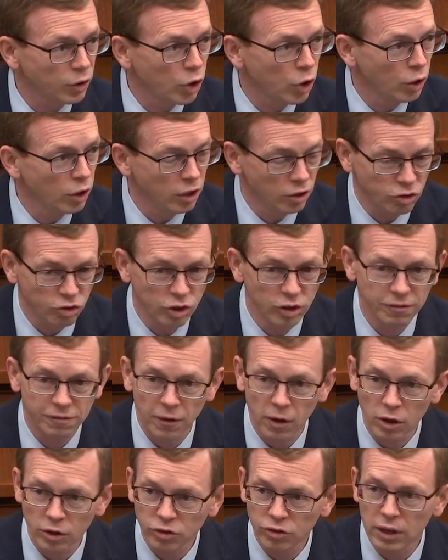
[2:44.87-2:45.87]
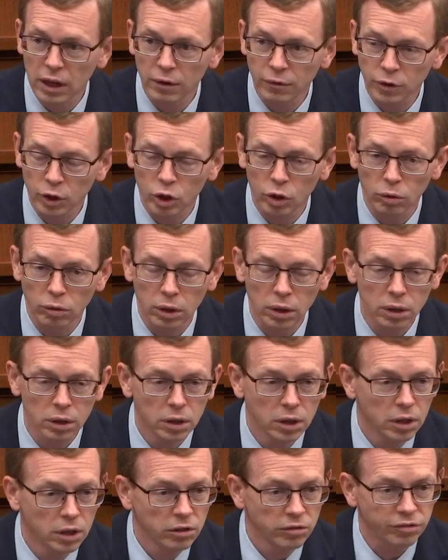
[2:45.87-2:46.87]
Dakota to Sioux Falls, South Dakota
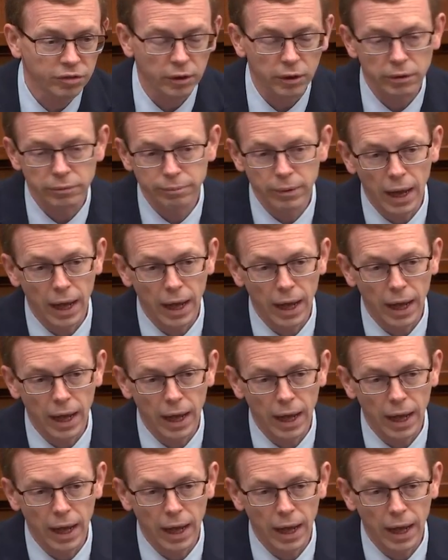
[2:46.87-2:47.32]
for,